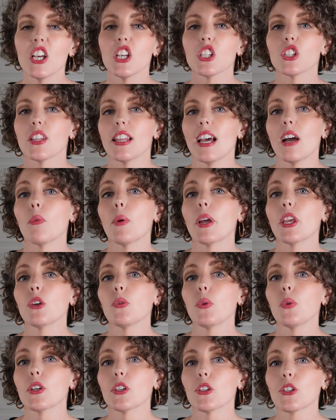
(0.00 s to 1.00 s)
so that way
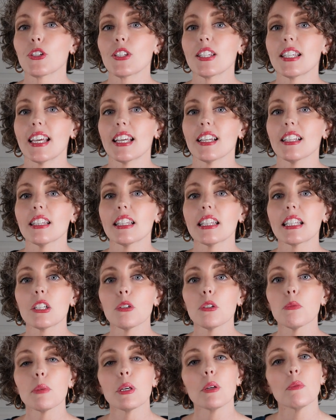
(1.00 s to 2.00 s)
you understand a
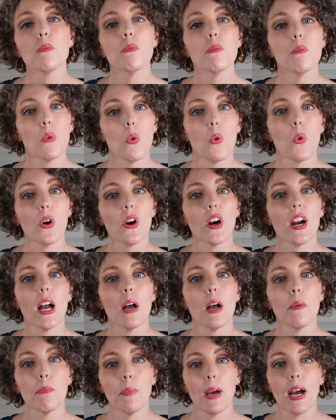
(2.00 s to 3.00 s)
little bit more
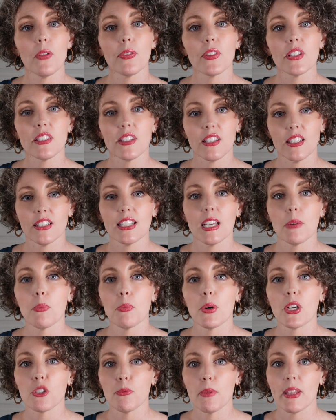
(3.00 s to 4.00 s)
about the skin type
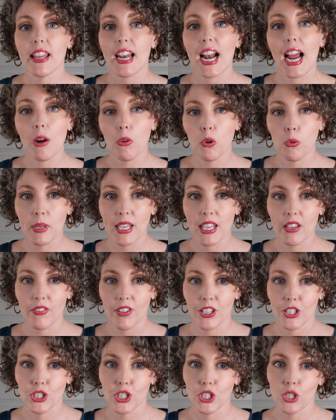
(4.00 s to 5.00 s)
regimen that I will be
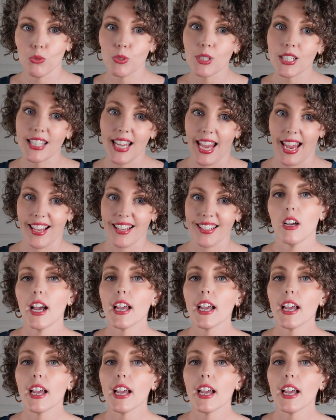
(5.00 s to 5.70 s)
giving to you today.